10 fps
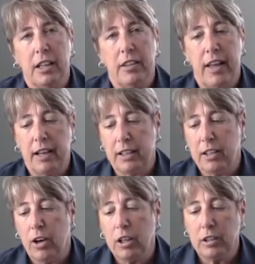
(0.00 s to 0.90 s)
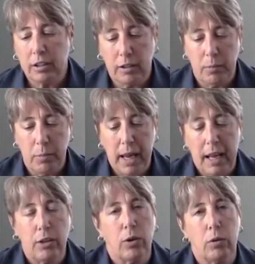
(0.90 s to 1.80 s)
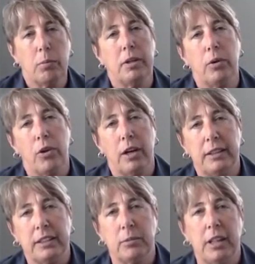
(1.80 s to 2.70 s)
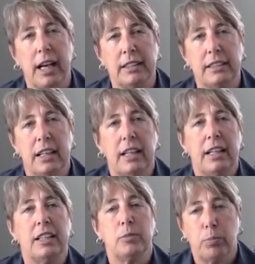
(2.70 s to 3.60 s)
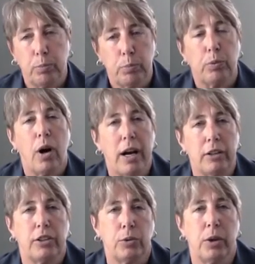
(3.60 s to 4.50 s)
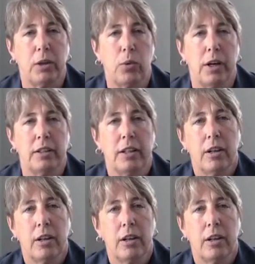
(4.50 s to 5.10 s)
that a young man or woman with autism gets is prior to 21.